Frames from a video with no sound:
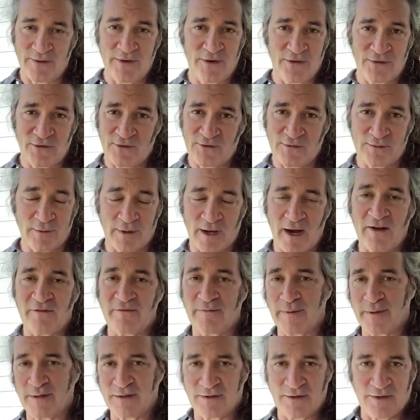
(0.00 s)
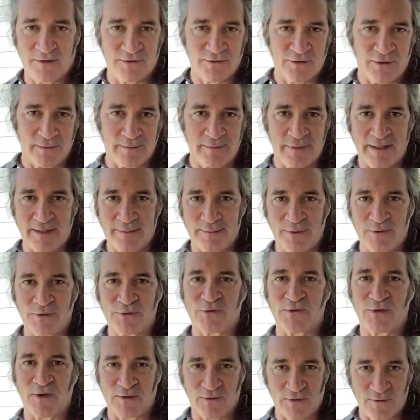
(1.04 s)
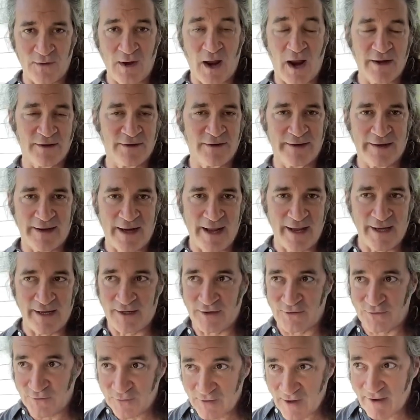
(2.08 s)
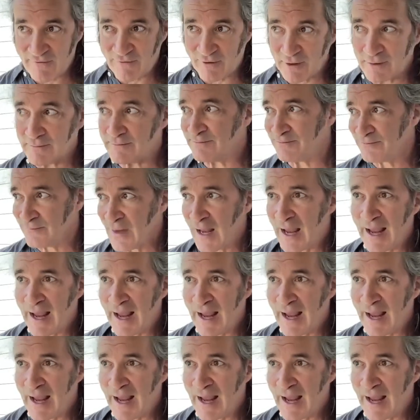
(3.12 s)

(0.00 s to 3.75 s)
and this is what I've been teaching people since 1987